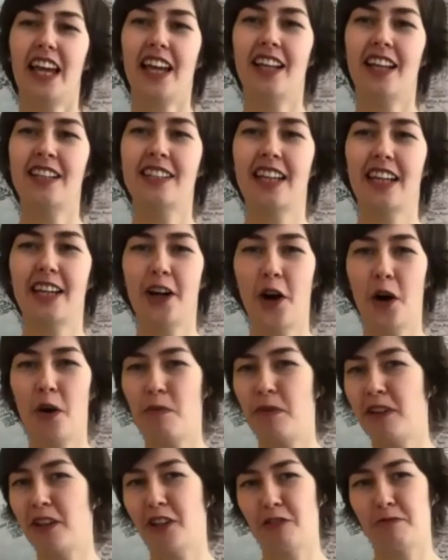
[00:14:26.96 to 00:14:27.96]
and I hope
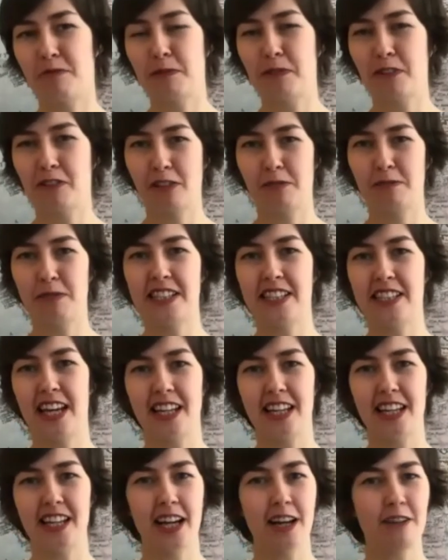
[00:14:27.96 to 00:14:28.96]
a lot of people will be
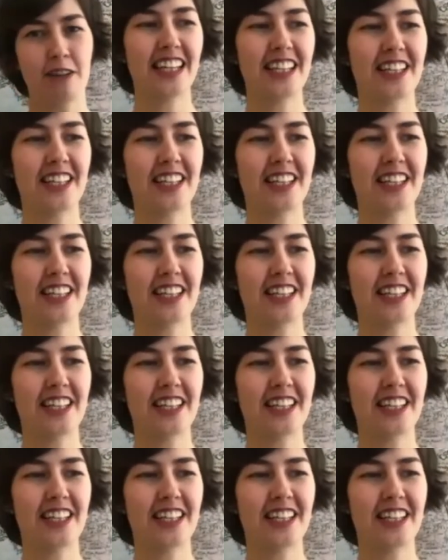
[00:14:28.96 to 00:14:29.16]
signing up.